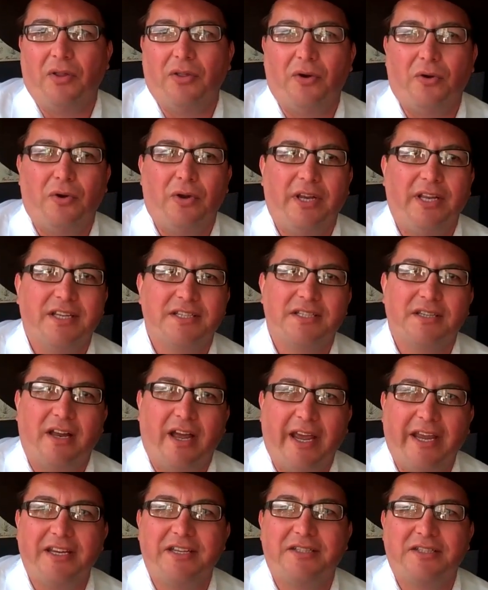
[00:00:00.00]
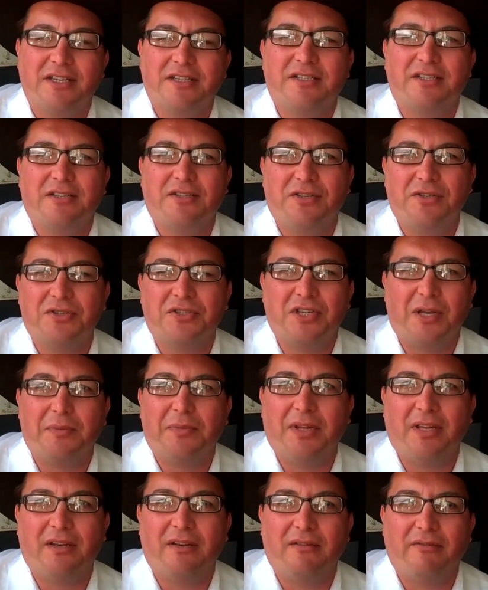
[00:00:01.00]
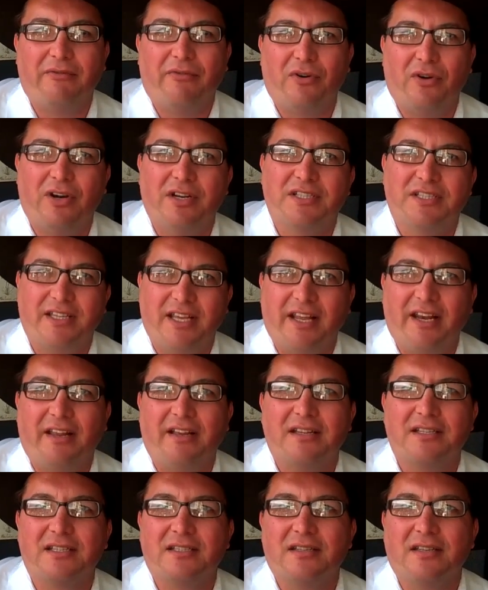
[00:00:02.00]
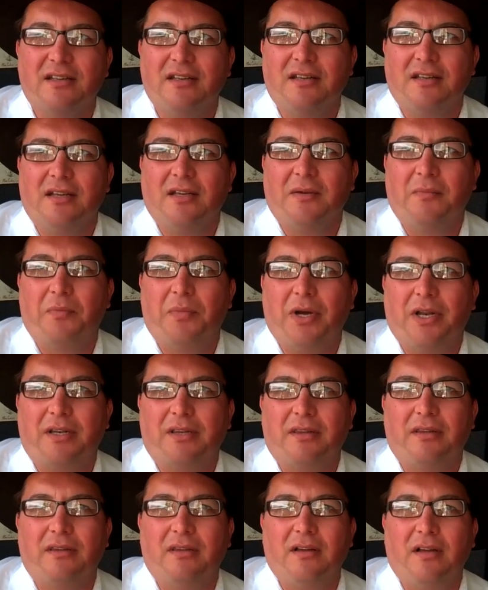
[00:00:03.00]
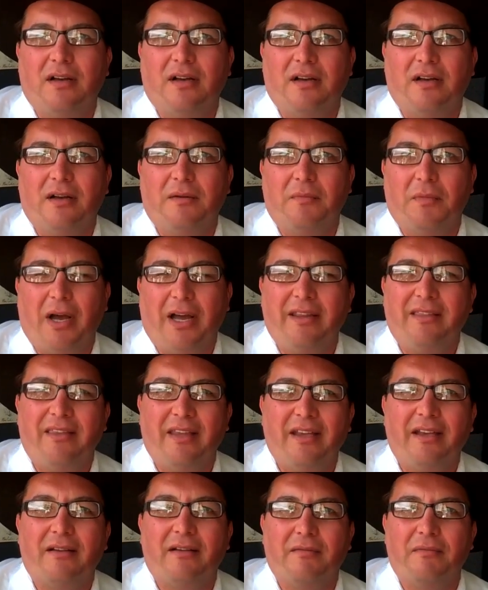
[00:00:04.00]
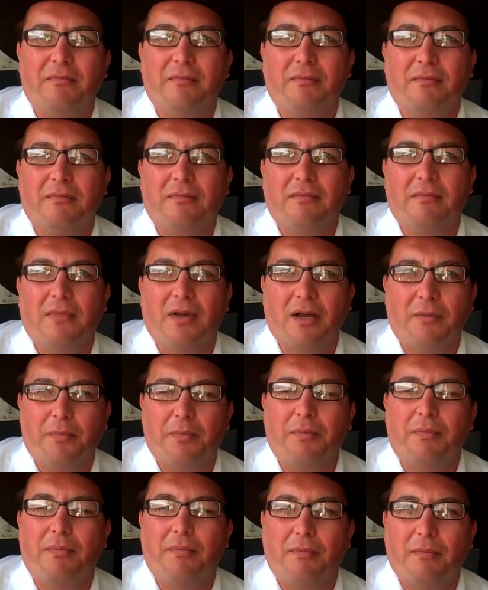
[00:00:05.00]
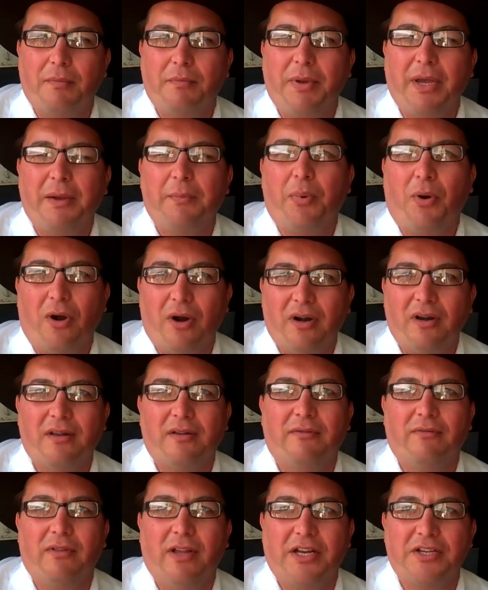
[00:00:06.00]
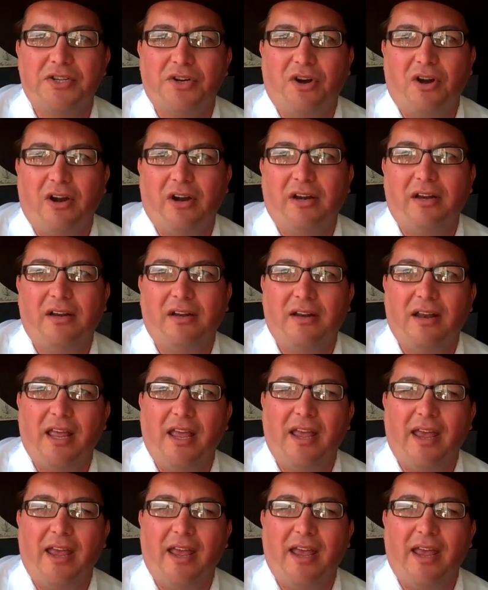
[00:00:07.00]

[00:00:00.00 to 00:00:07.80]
Although it is nice just to do something for aesthetics, but I think a big part of ledger art